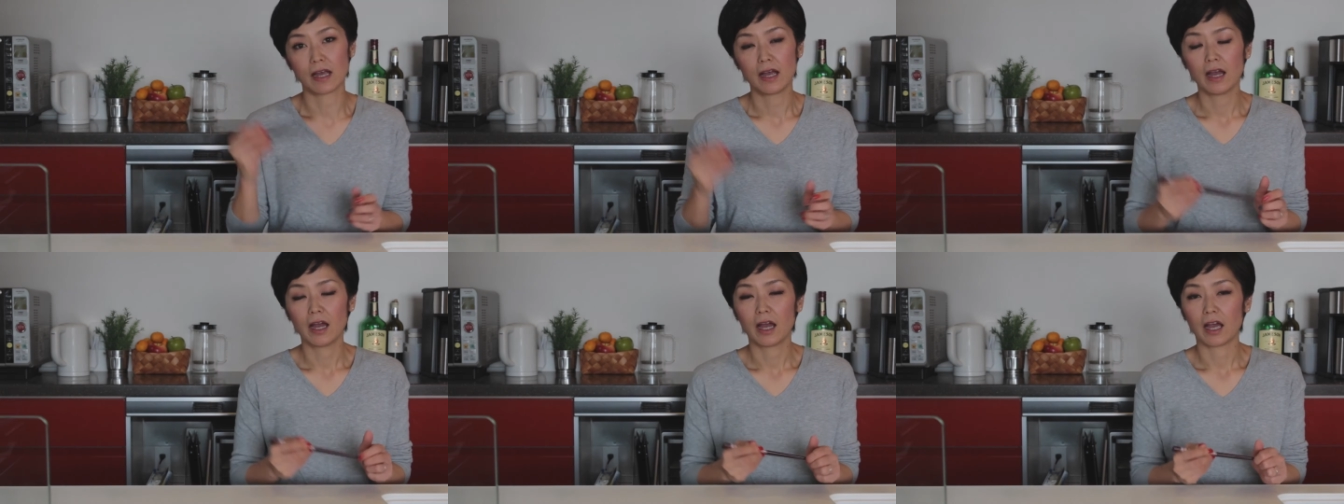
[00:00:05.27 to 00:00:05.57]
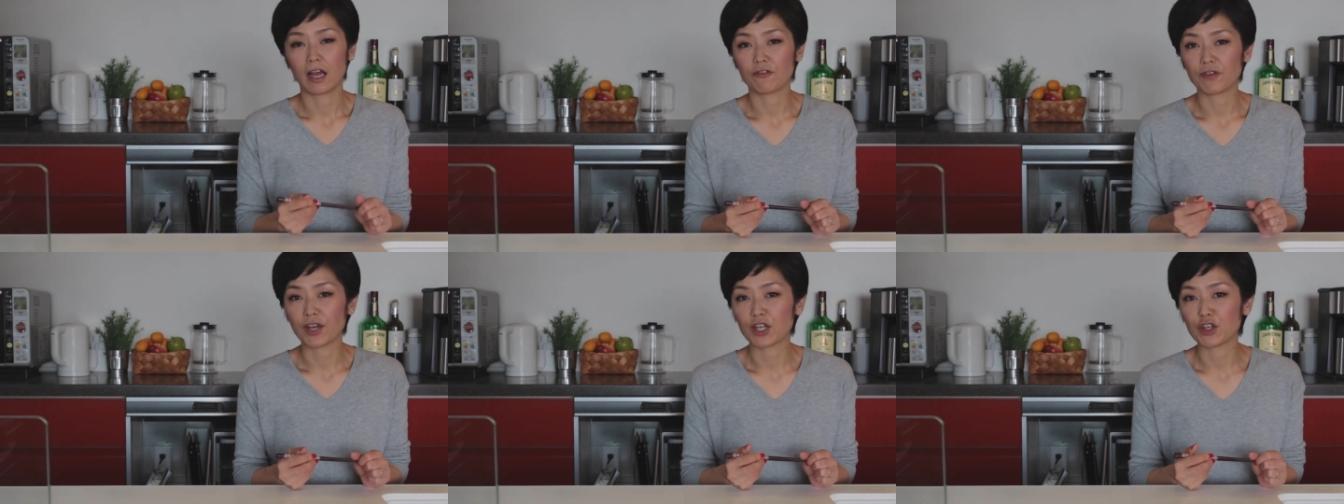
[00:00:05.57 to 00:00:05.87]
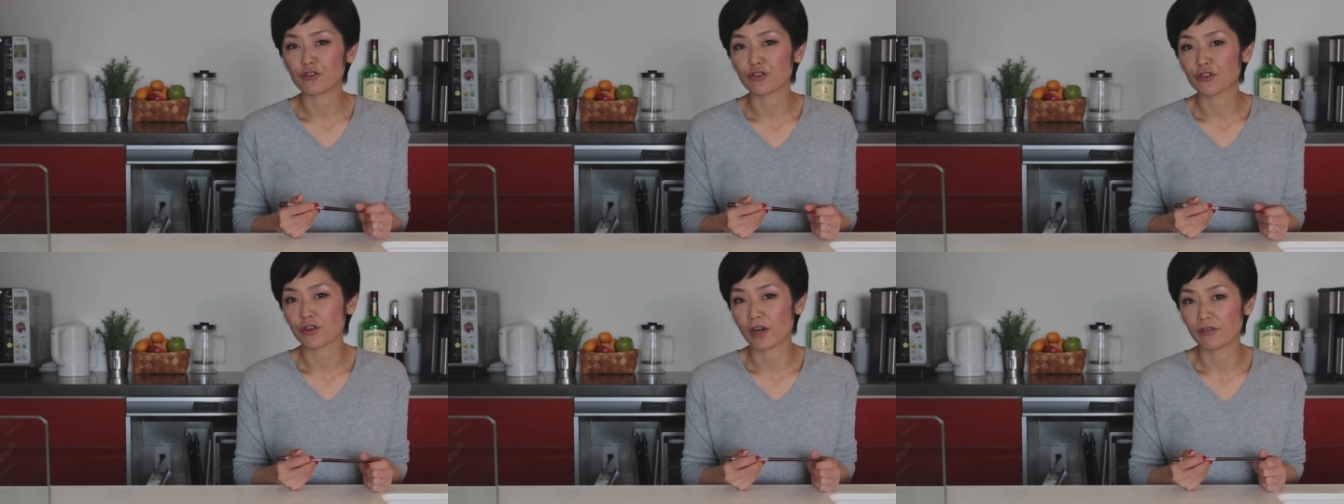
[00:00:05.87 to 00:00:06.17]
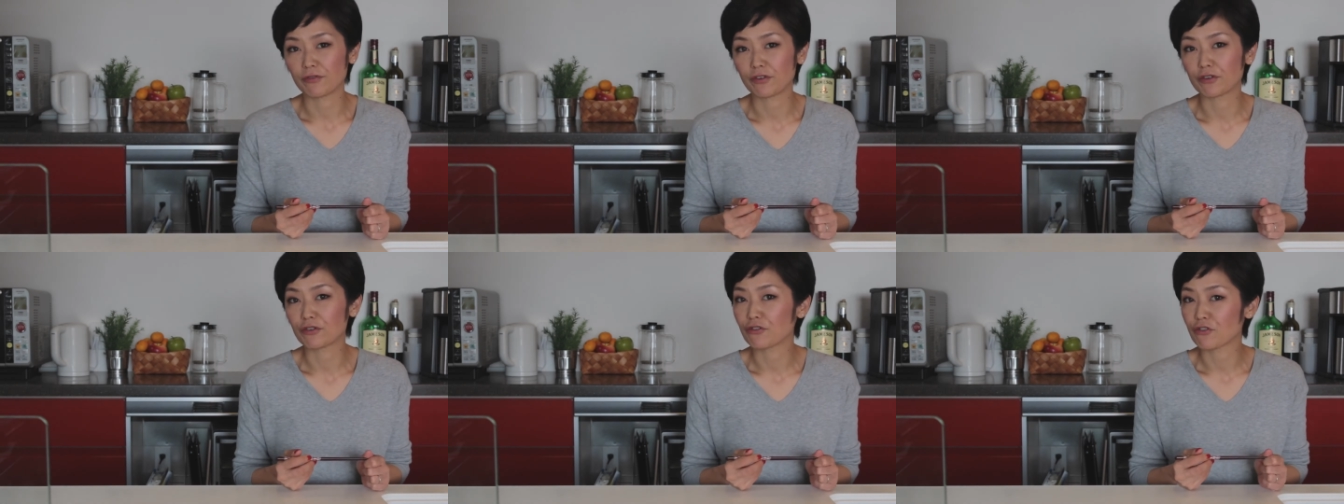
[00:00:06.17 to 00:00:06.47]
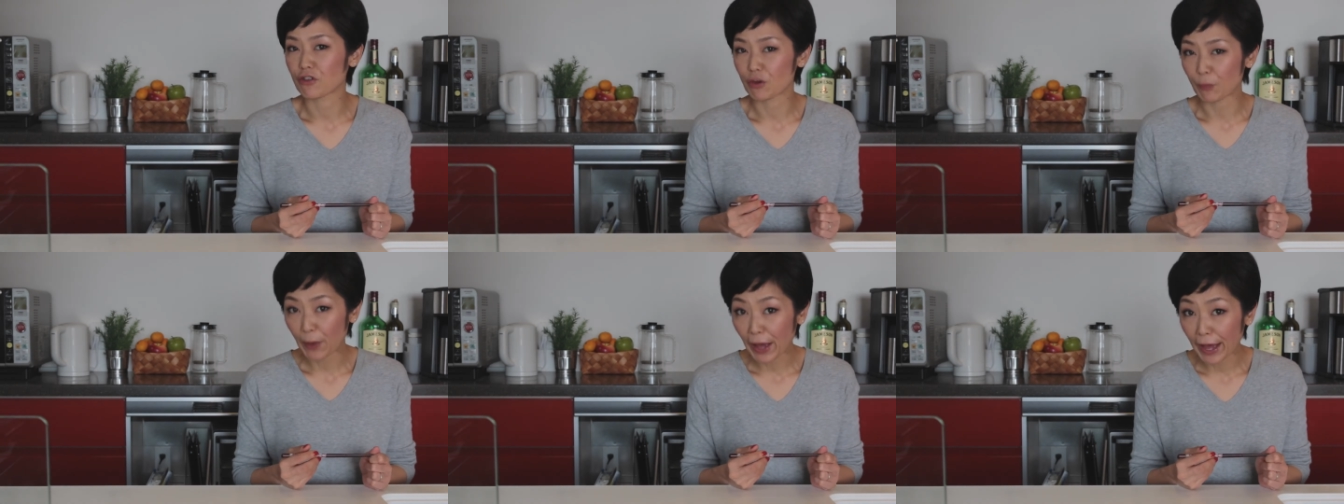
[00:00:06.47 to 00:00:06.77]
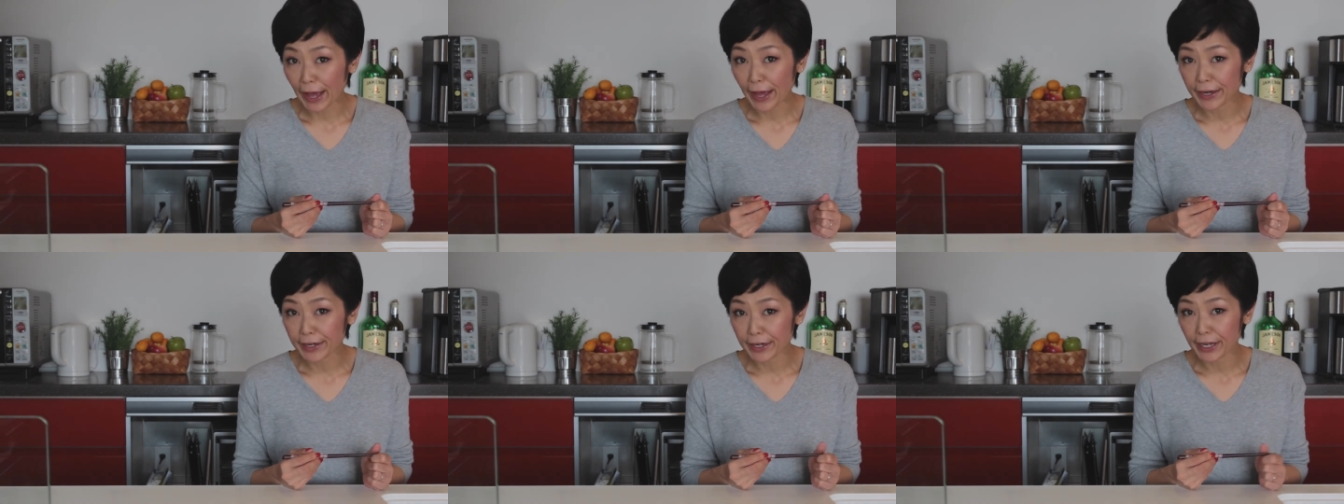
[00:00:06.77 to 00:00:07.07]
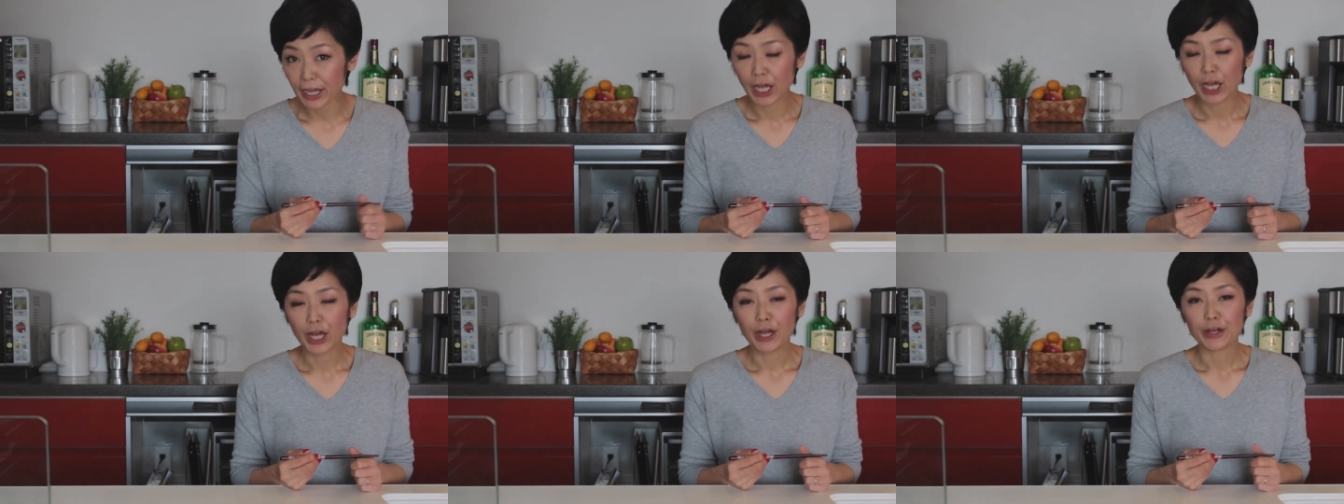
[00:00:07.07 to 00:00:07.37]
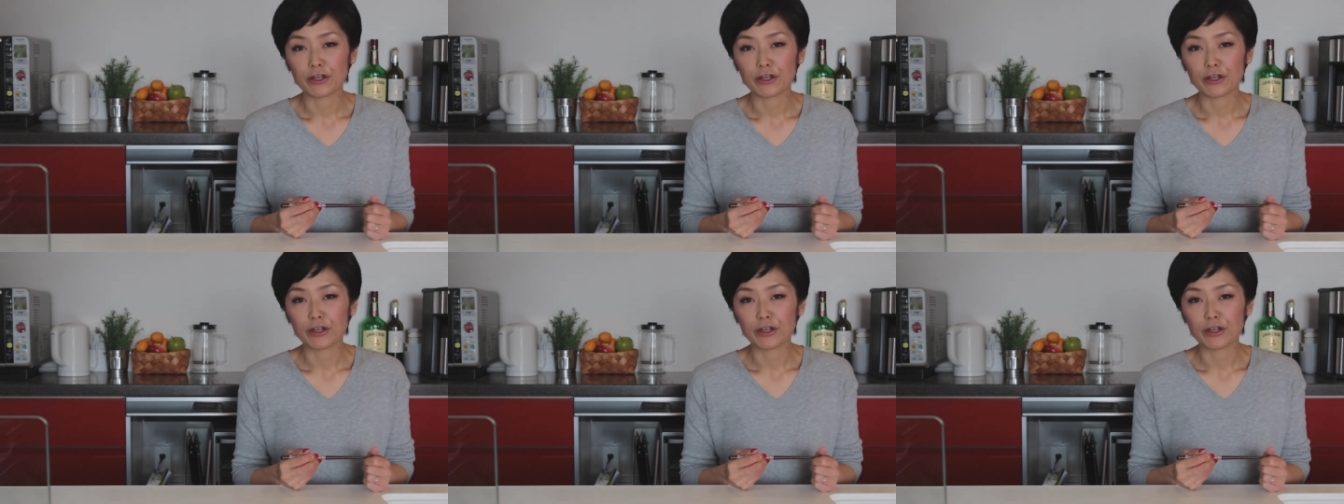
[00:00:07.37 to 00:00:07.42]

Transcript: And when you travel to Japan,